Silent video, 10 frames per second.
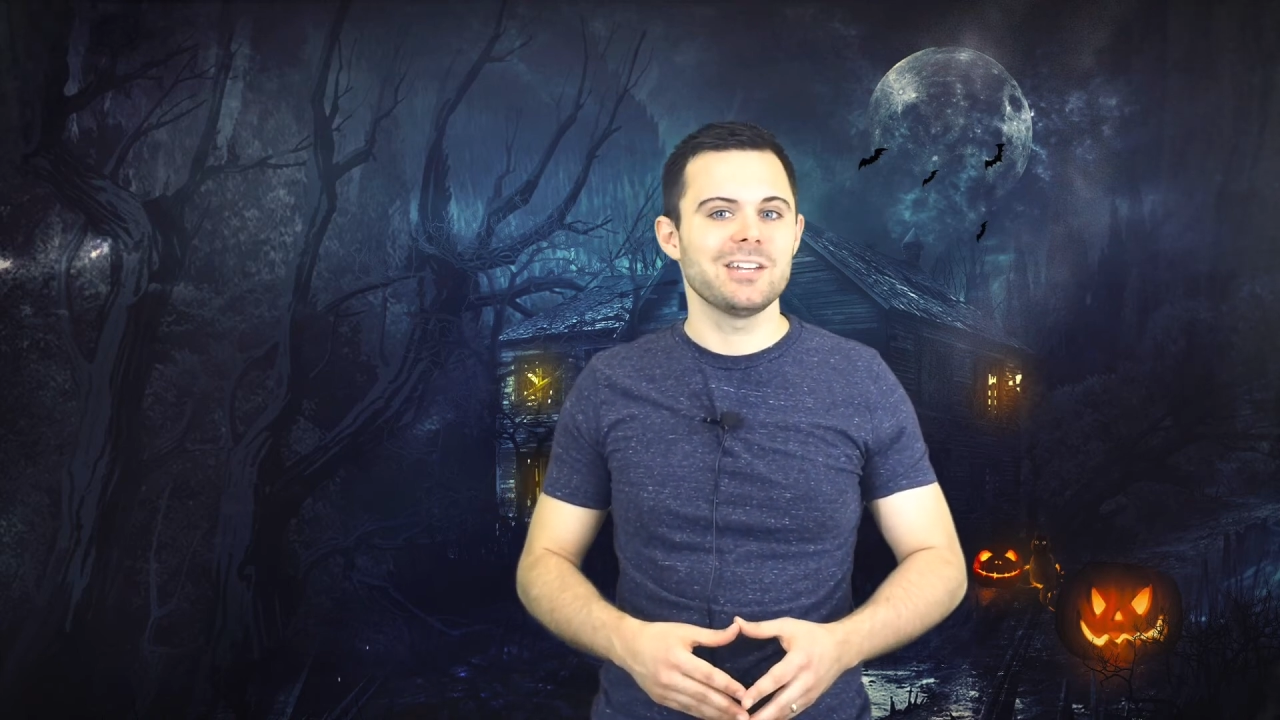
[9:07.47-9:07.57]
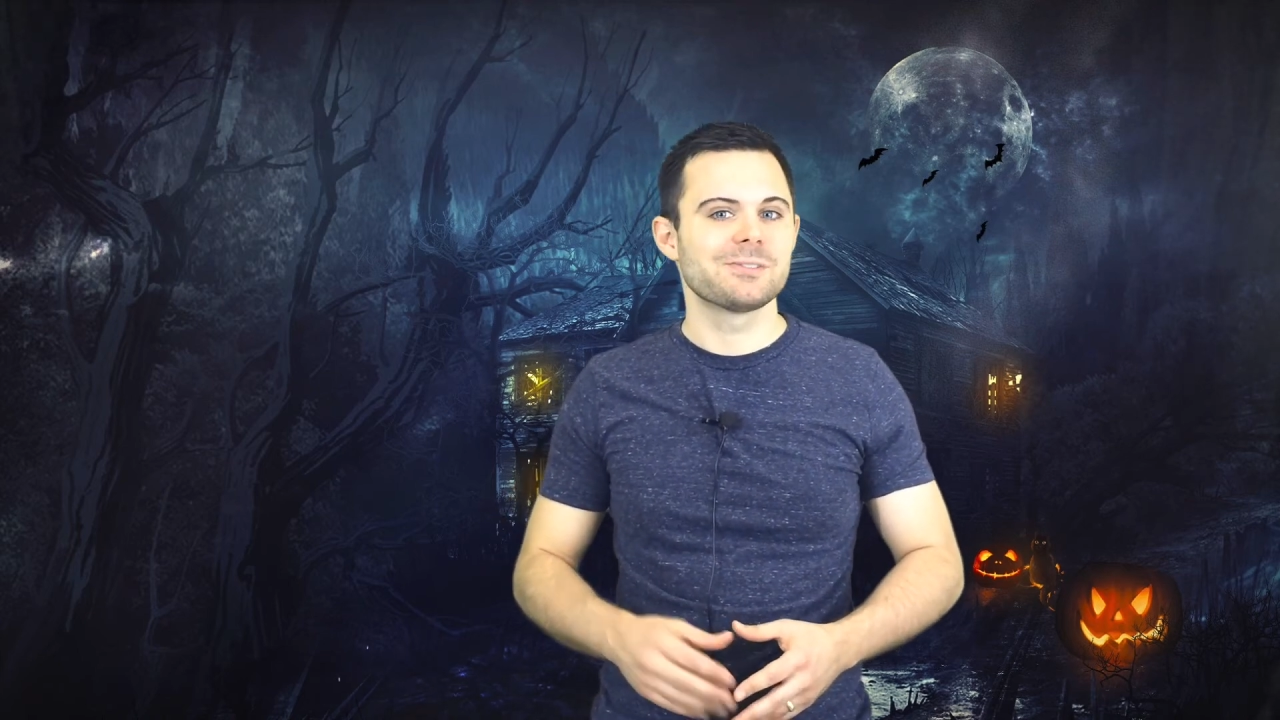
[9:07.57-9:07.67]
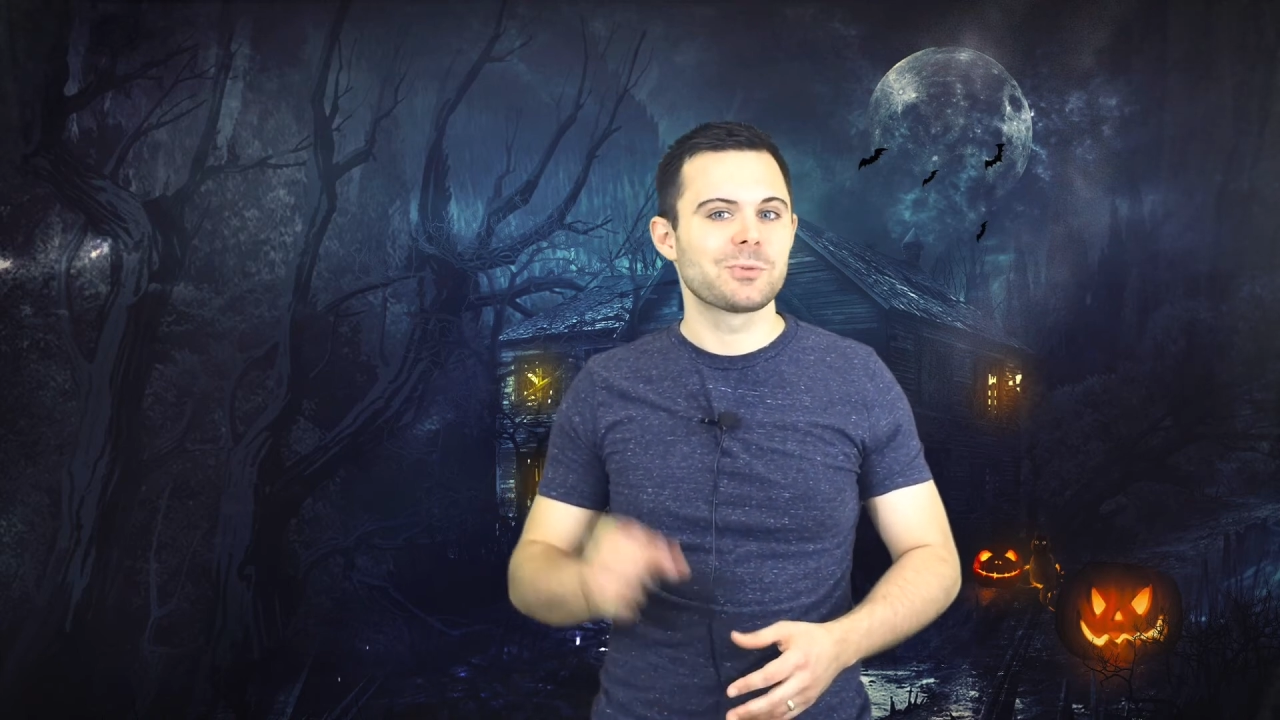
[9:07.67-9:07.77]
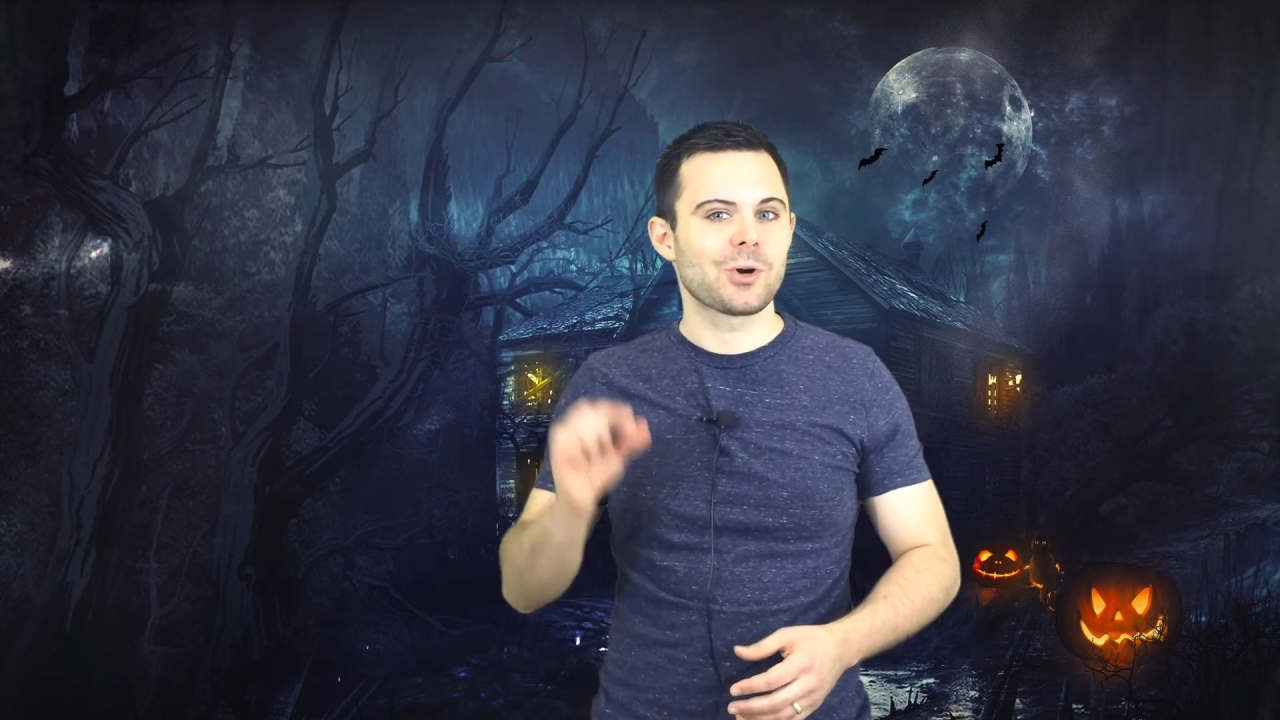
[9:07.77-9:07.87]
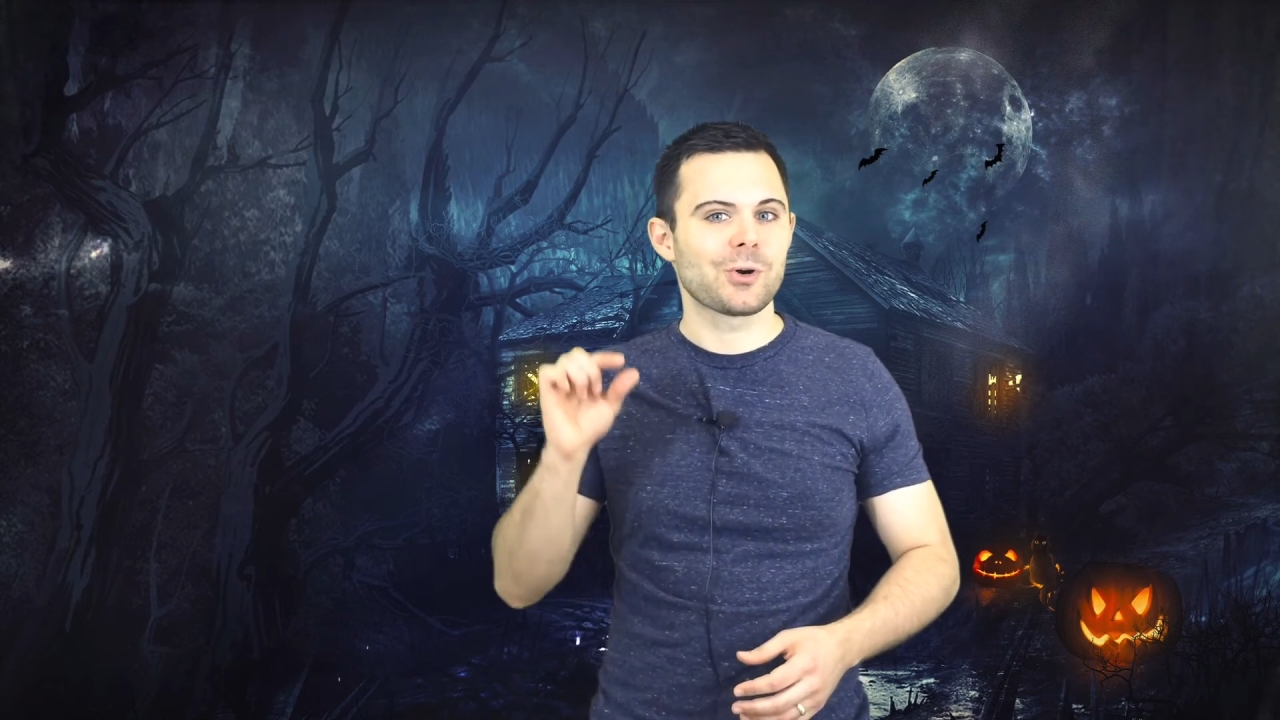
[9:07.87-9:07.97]

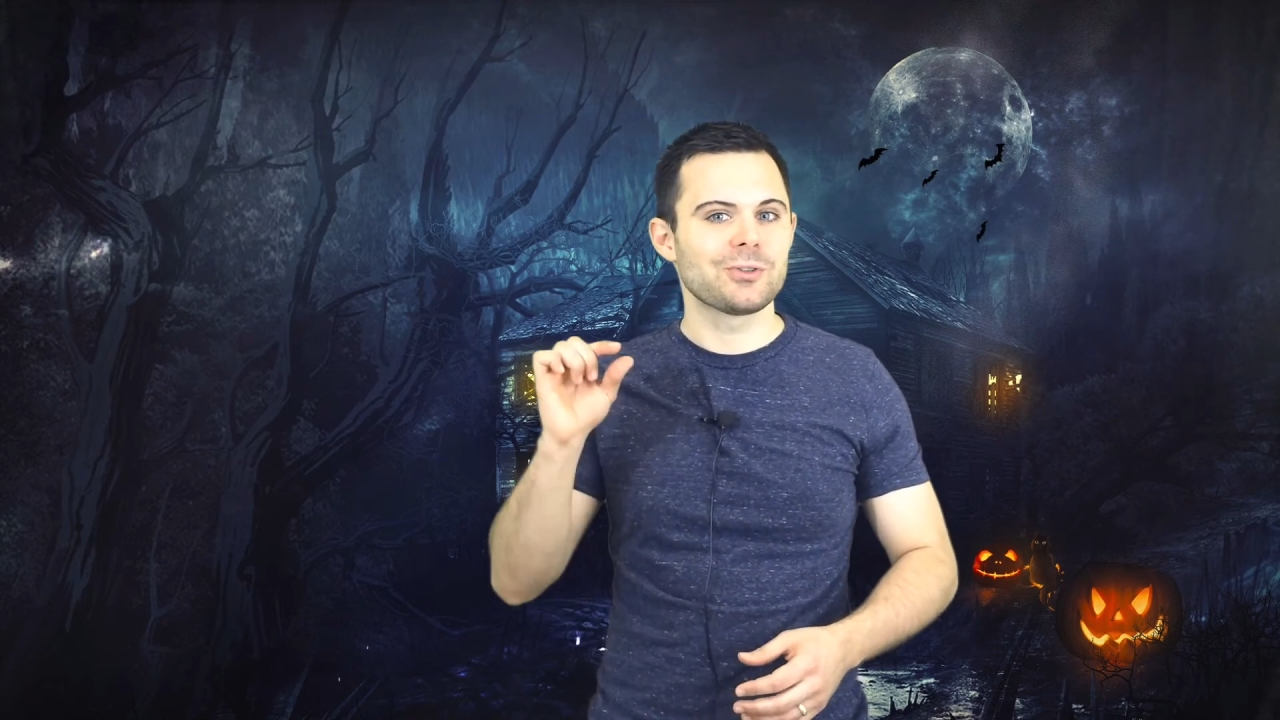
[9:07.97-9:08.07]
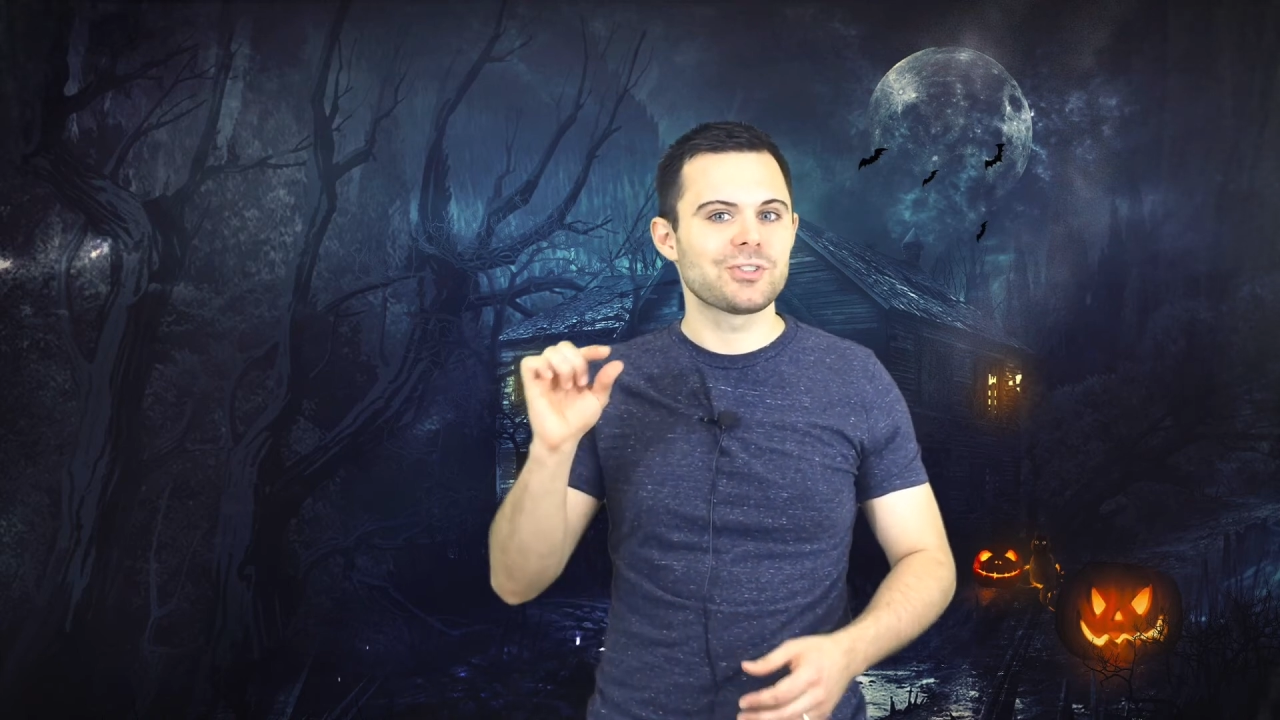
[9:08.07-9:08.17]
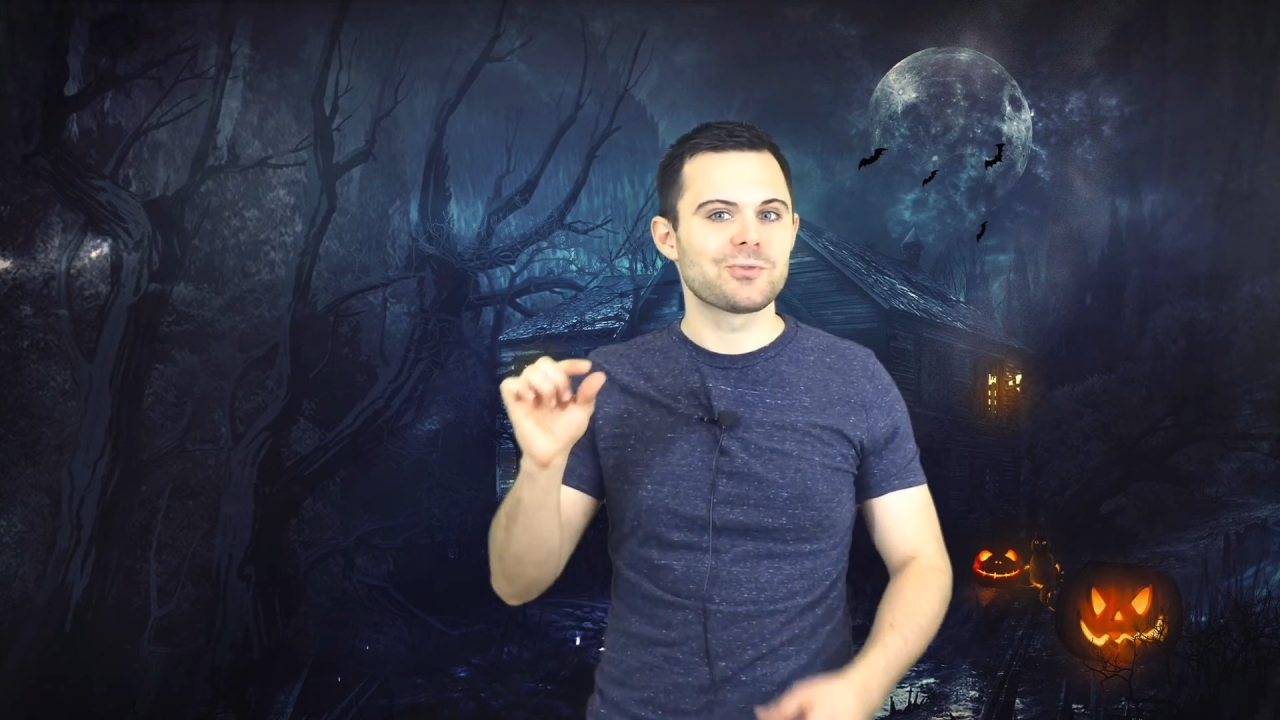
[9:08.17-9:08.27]
from kernels of